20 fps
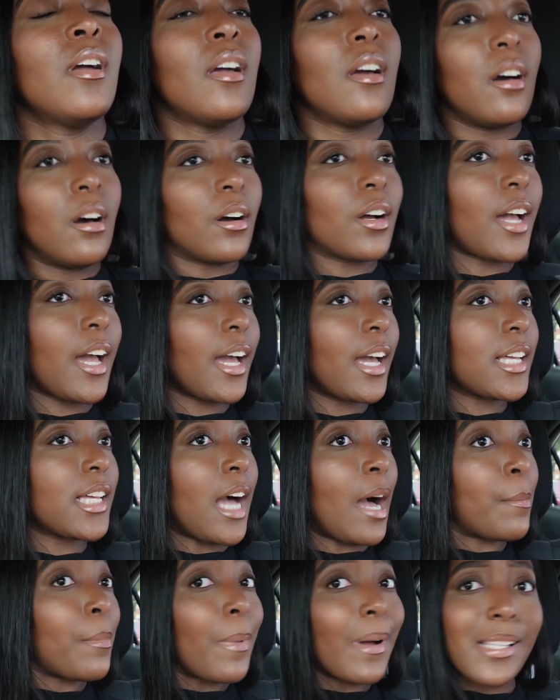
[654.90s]
Okay,
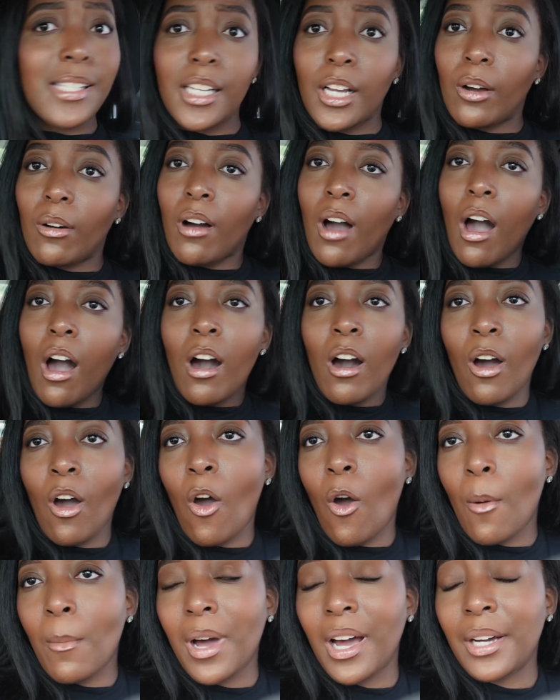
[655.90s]
I'm about to go
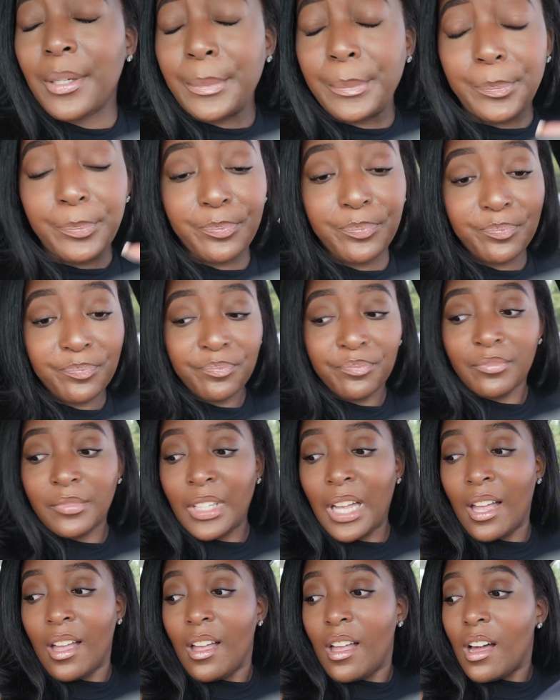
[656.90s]
home,
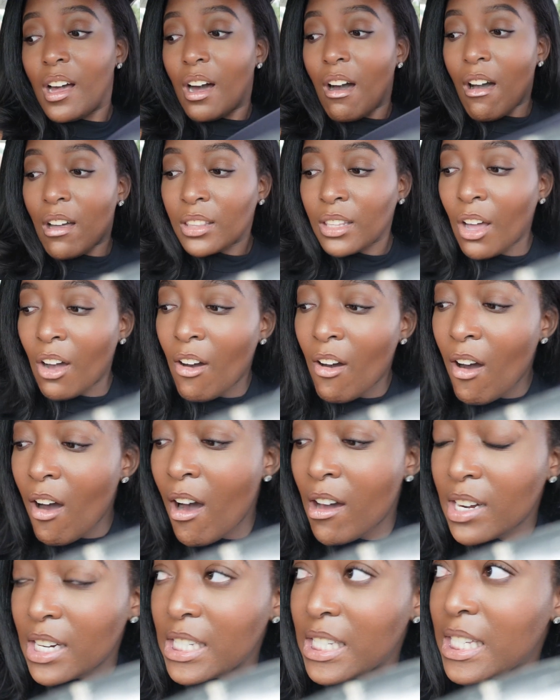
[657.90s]
unload
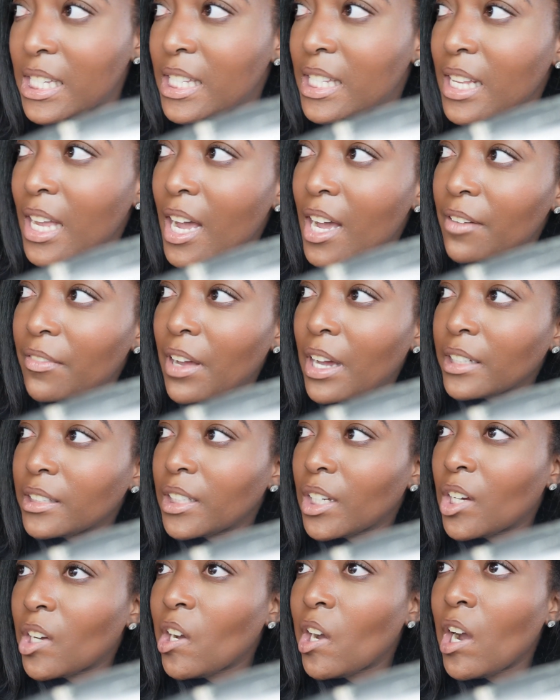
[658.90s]
all this stuff out the
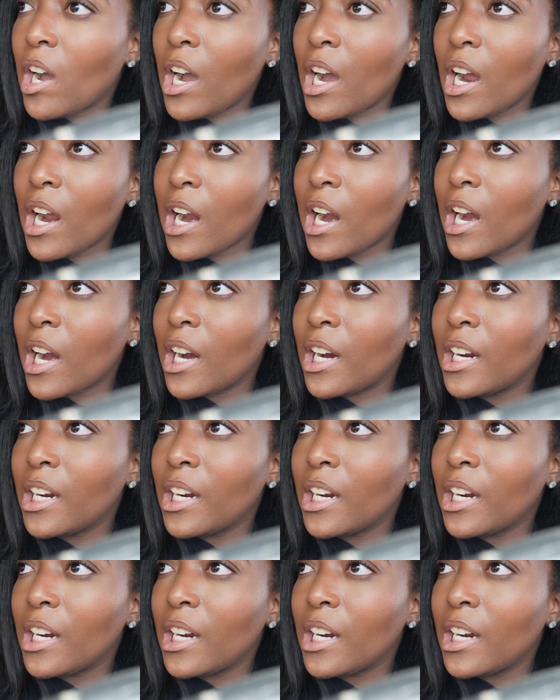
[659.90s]
car.